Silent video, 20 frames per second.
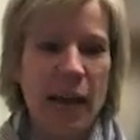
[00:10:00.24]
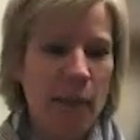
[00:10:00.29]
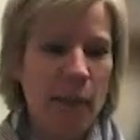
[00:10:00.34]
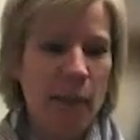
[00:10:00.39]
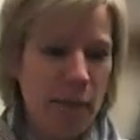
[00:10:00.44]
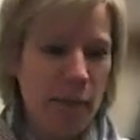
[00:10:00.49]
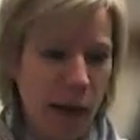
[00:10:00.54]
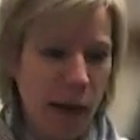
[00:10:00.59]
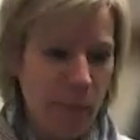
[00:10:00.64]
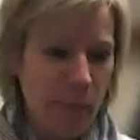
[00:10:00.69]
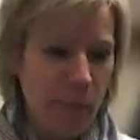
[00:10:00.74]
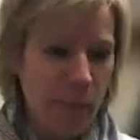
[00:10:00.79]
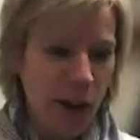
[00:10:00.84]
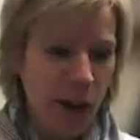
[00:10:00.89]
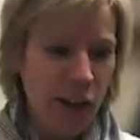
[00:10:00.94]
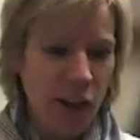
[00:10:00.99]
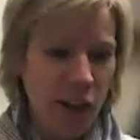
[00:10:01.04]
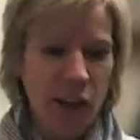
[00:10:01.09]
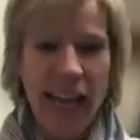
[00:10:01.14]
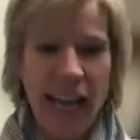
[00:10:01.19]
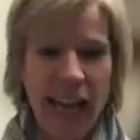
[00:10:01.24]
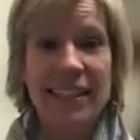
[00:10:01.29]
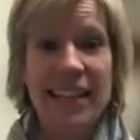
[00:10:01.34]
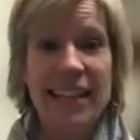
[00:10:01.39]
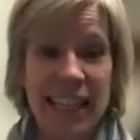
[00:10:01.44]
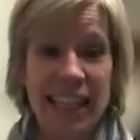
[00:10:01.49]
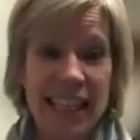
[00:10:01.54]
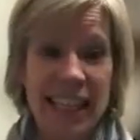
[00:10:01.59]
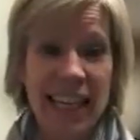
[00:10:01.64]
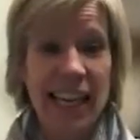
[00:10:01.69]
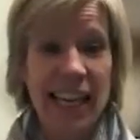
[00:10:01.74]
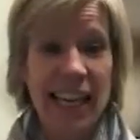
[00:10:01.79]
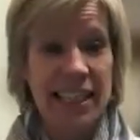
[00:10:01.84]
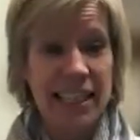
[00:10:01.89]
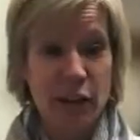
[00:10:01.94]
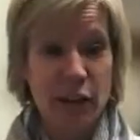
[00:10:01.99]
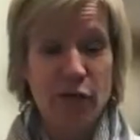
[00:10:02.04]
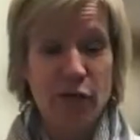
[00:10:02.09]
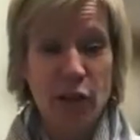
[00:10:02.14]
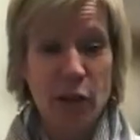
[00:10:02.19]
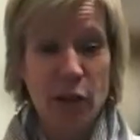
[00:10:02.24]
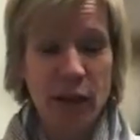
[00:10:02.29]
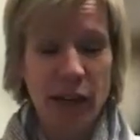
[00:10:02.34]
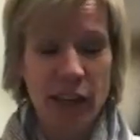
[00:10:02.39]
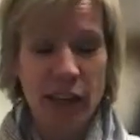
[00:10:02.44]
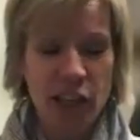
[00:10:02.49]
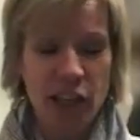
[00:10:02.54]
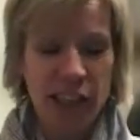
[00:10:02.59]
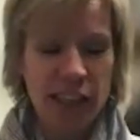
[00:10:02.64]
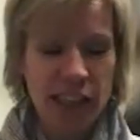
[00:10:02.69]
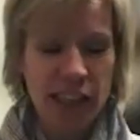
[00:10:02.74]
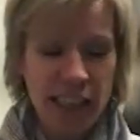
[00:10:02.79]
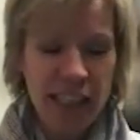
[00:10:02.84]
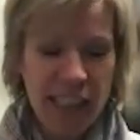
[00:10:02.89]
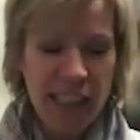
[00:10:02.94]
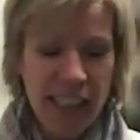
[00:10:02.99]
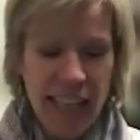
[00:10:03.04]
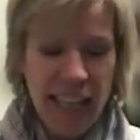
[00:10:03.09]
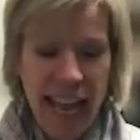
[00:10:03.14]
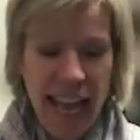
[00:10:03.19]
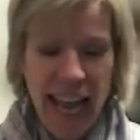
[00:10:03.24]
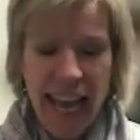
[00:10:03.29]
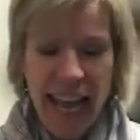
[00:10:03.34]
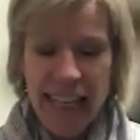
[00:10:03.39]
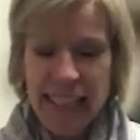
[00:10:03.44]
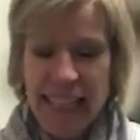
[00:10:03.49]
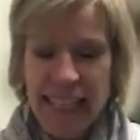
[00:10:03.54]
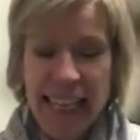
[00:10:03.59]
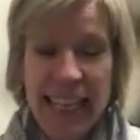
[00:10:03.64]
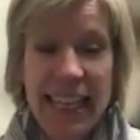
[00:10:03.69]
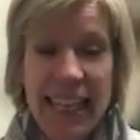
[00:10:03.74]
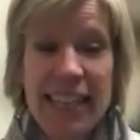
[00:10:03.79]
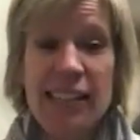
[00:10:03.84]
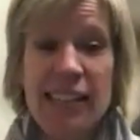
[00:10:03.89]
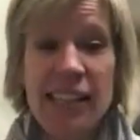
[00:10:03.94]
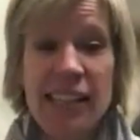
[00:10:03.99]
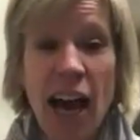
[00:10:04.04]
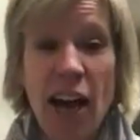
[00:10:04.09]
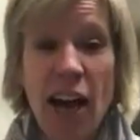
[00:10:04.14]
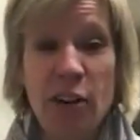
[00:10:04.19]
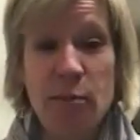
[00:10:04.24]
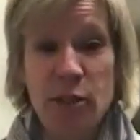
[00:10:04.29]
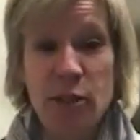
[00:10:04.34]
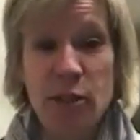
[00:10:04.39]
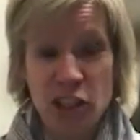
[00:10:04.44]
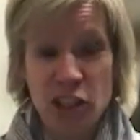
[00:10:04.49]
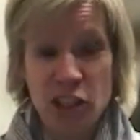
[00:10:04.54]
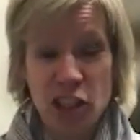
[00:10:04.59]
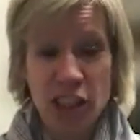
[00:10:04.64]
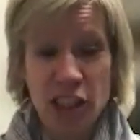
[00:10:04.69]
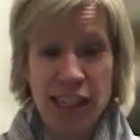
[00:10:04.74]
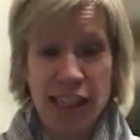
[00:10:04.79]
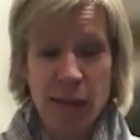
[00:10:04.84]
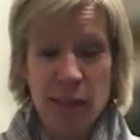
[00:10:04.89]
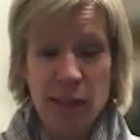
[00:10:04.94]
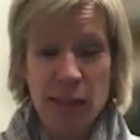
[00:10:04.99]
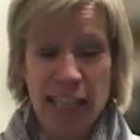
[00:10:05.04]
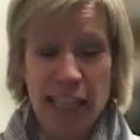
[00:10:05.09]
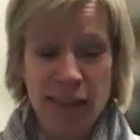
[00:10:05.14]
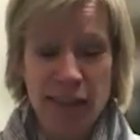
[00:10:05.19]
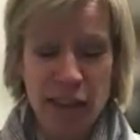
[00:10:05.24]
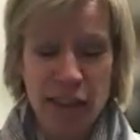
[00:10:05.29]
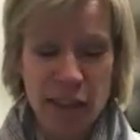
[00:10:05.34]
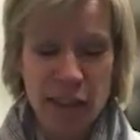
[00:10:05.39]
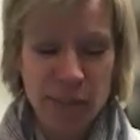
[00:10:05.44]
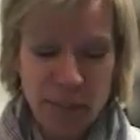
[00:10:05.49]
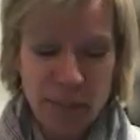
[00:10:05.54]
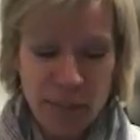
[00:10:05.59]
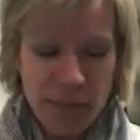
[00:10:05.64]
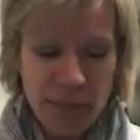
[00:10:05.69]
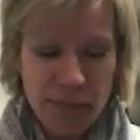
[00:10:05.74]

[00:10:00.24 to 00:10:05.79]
I met my partner and had the idea for the project. And he is not a musician. His name is David.